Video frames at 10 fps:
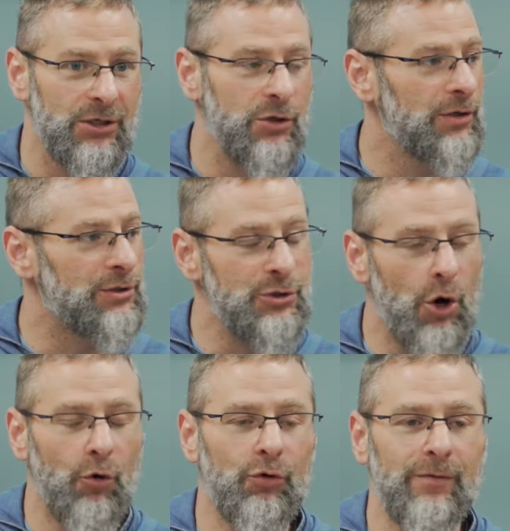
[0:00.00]
There's
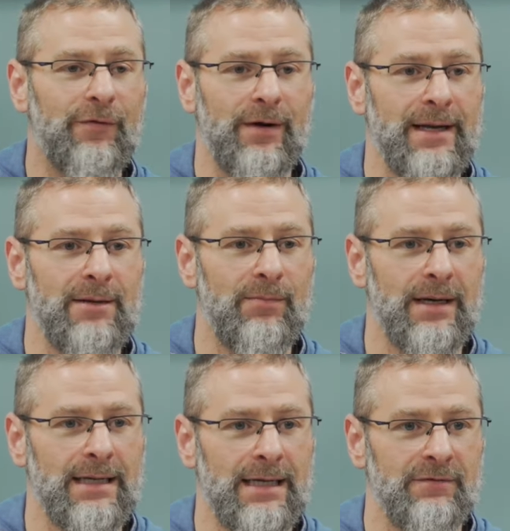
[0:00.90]
no room for
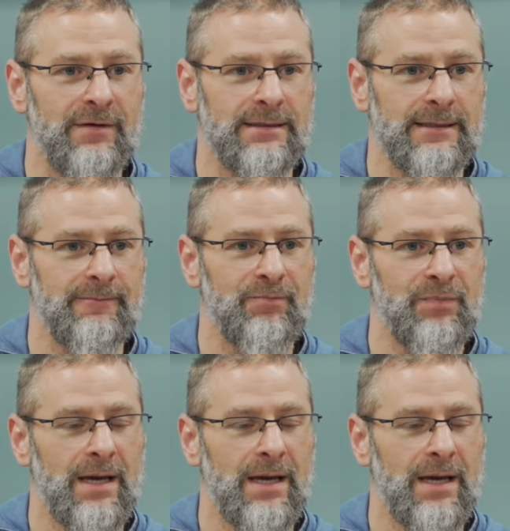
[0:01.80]
anybody inventing